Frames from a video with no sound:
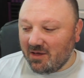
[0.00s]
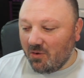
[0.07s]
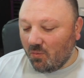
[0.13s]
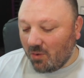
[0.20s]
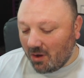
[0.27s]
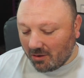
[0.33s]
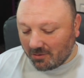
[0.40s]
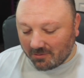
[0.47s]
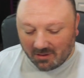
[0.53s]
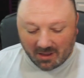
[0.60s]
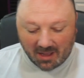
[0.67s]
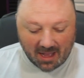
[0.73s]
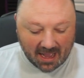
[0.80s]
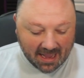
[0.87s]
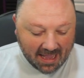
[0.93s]
Well,
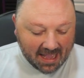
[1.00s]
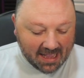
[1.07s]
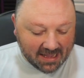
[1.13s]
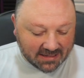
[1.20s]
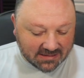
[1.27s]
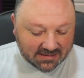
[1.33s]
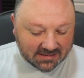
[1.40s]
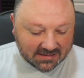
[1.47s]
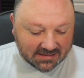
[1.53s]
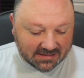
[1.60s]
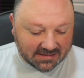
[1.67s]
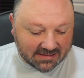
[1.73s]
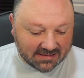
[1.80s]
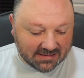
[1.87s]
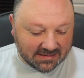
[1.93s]
I had
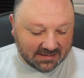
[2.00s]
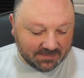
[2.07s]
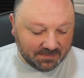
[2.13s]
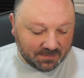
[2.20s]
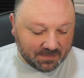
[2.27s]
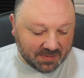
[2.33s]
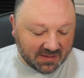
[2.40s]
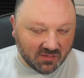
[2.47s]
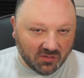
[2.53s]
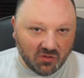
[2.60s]
been